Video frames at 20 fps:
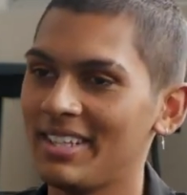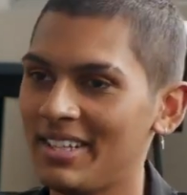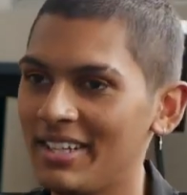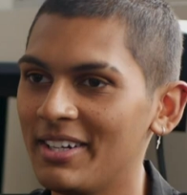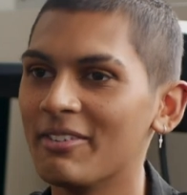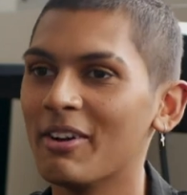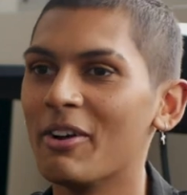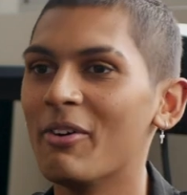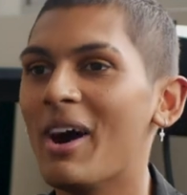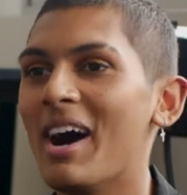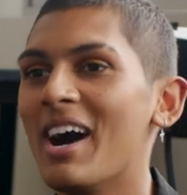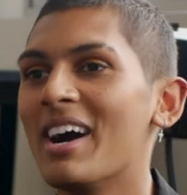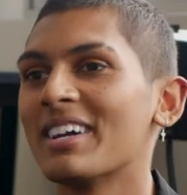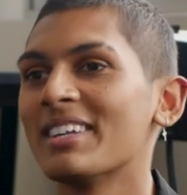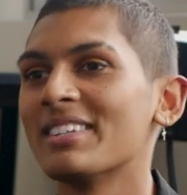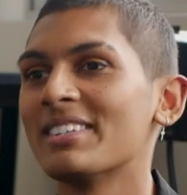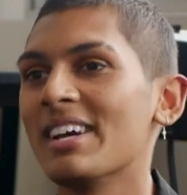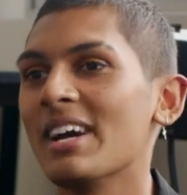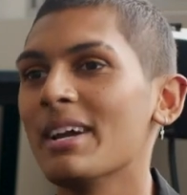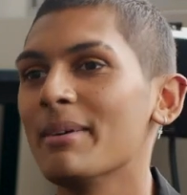hero
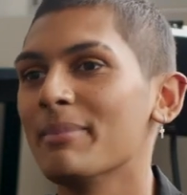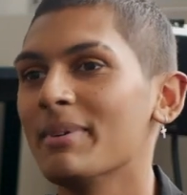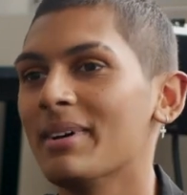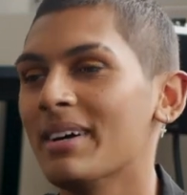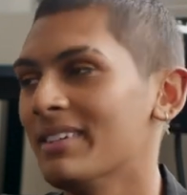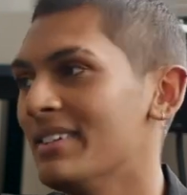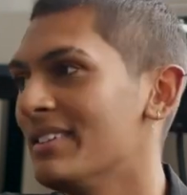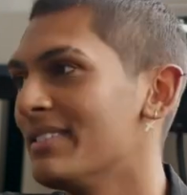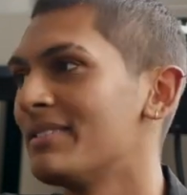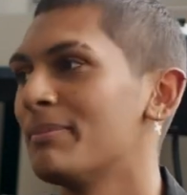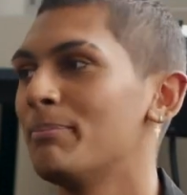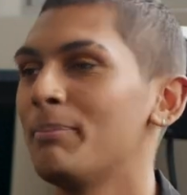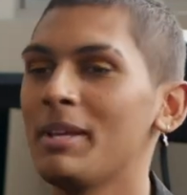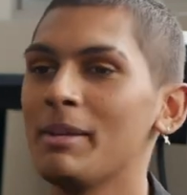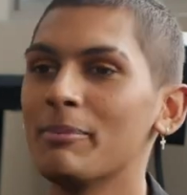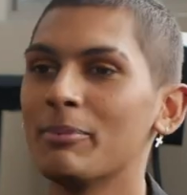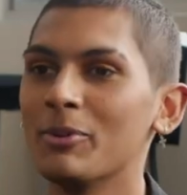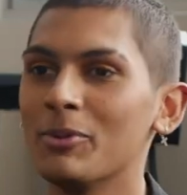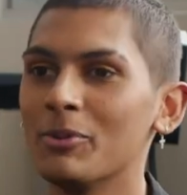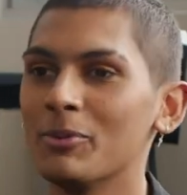archetype, but there's
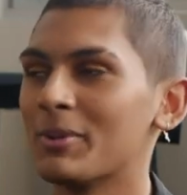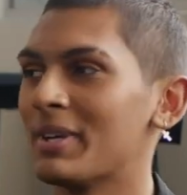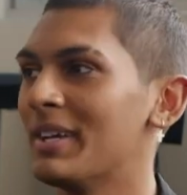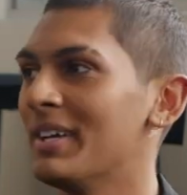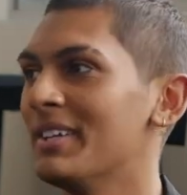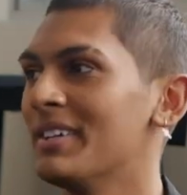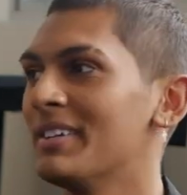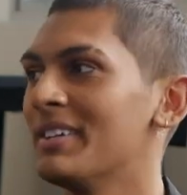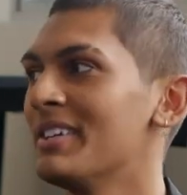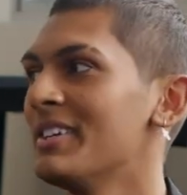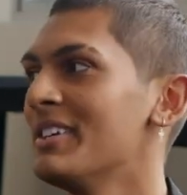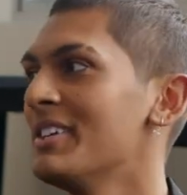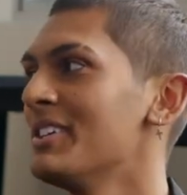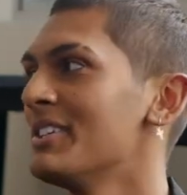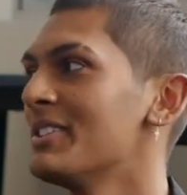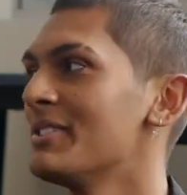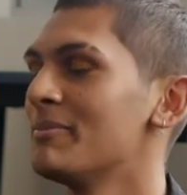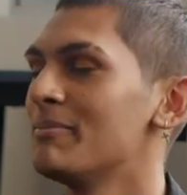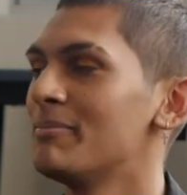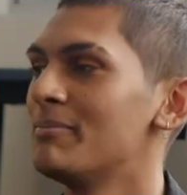people who can
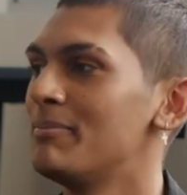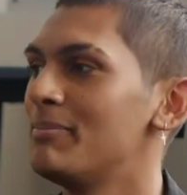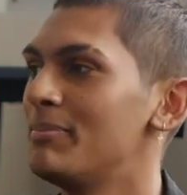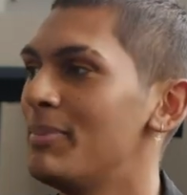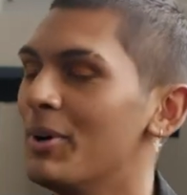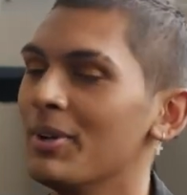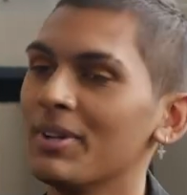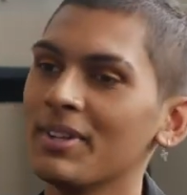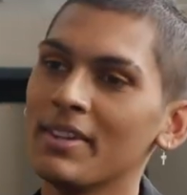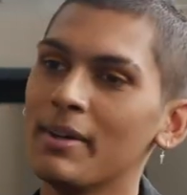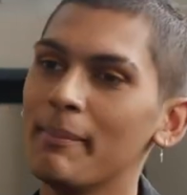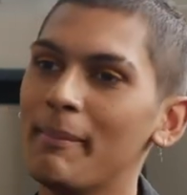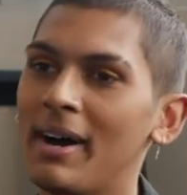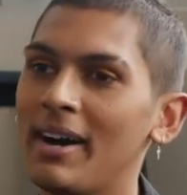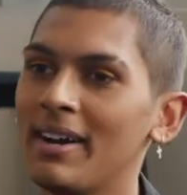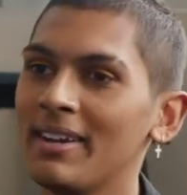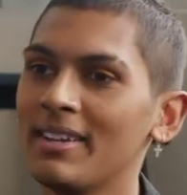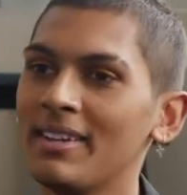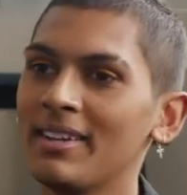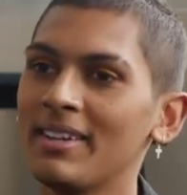put in the
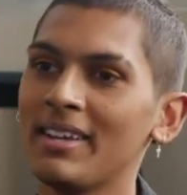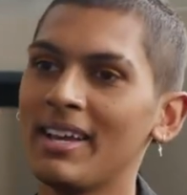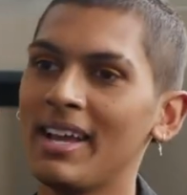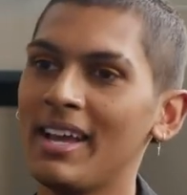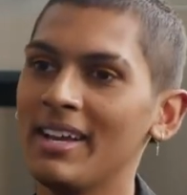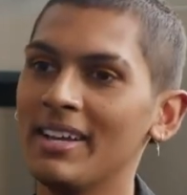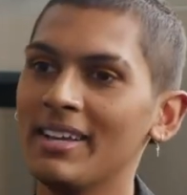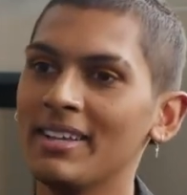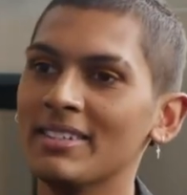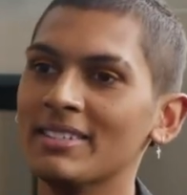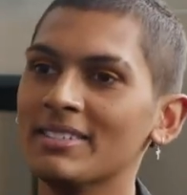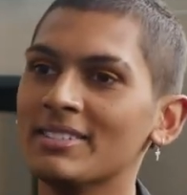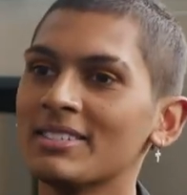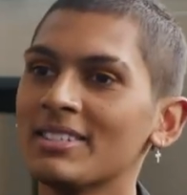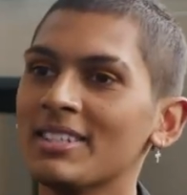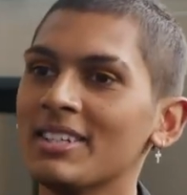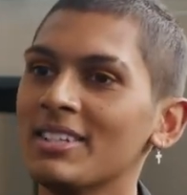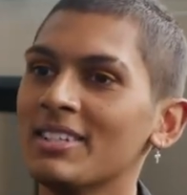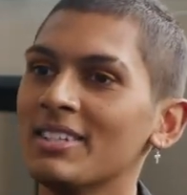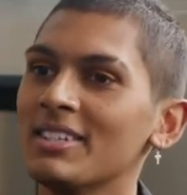mahi and
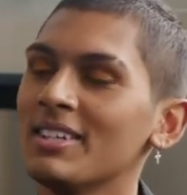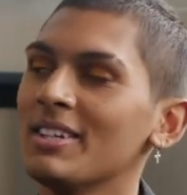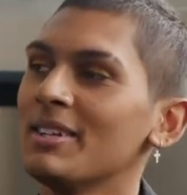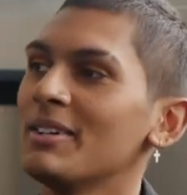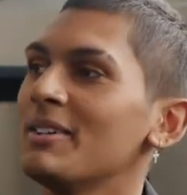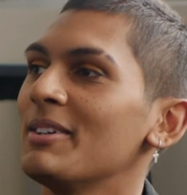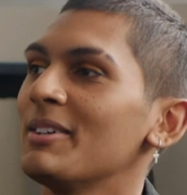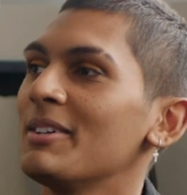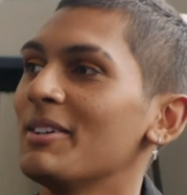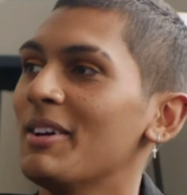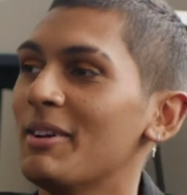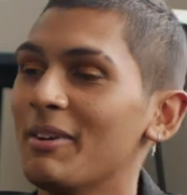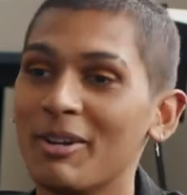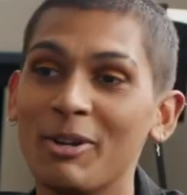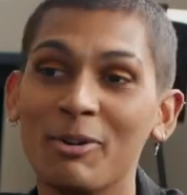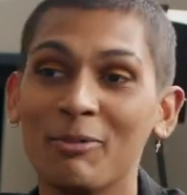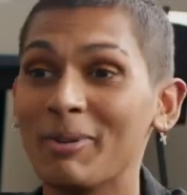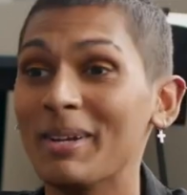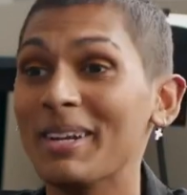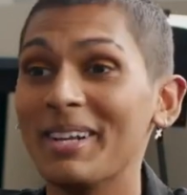
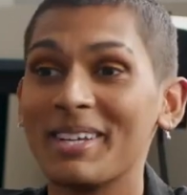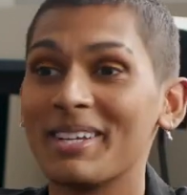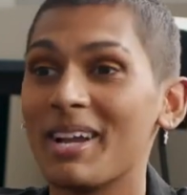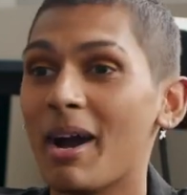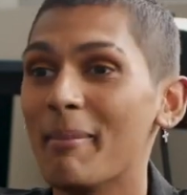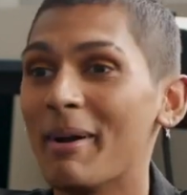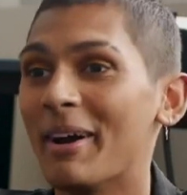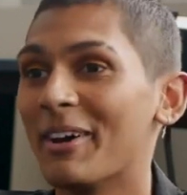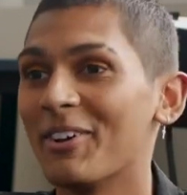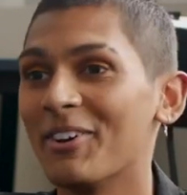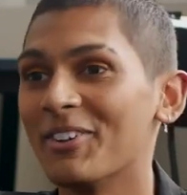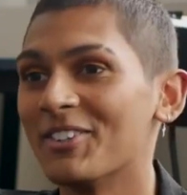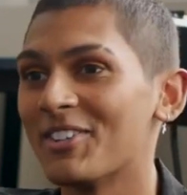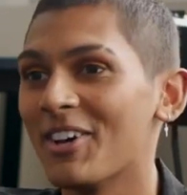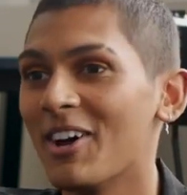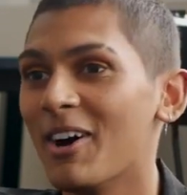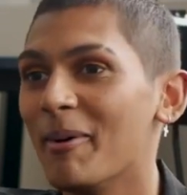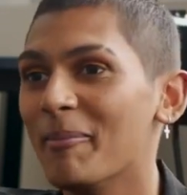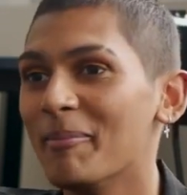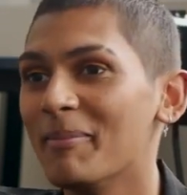really come out on
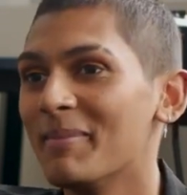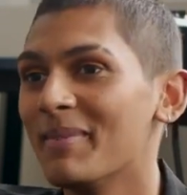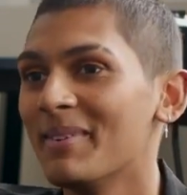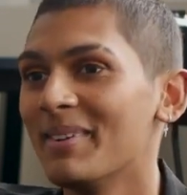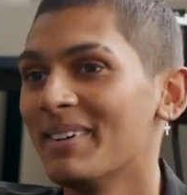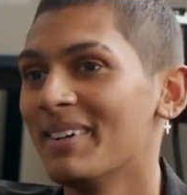top.